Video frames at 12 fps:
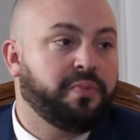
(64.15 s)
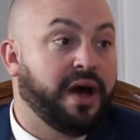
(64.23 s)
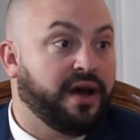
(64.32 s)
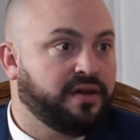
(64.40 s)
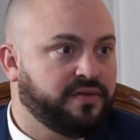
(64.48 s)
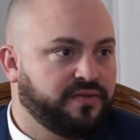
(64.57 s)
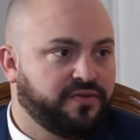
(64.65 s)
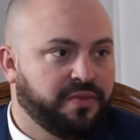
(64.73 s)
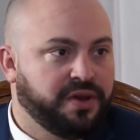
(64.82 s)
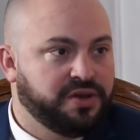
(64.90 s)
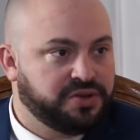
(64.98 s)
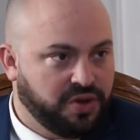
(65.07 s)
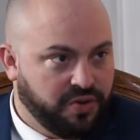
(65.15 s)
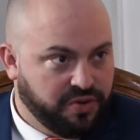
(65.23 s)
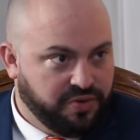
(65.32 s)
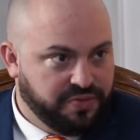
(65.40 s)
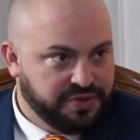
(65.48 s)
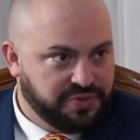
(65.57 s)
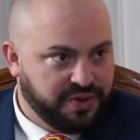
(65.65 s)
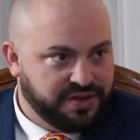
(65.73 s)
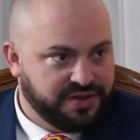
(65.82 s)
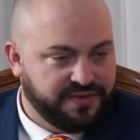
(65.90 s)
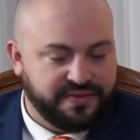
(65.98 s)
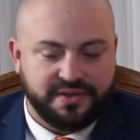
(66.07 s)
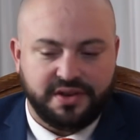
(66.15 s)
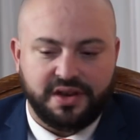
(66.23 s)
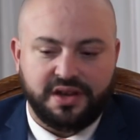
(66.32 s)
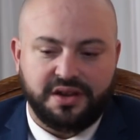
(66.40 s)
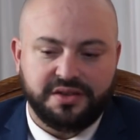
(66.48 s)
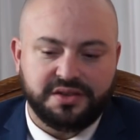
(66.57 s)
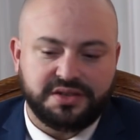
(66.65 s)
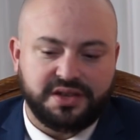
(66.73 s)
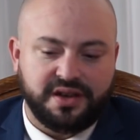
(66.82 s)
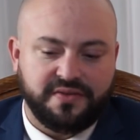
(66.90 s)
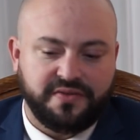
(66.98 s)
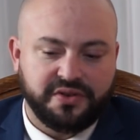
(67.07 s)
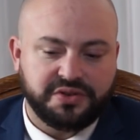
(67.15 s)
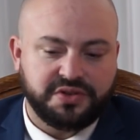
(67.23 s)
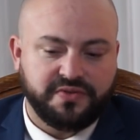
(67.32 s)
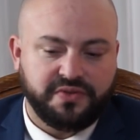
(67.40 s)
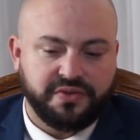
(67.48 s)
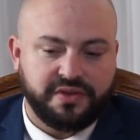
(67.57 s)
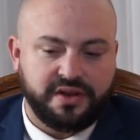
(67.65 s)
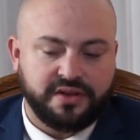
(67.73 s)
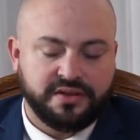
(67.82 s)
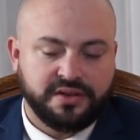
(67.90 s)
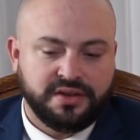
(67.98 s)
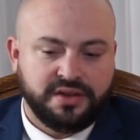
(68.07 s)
back from a historical perspective and understand, first of all, that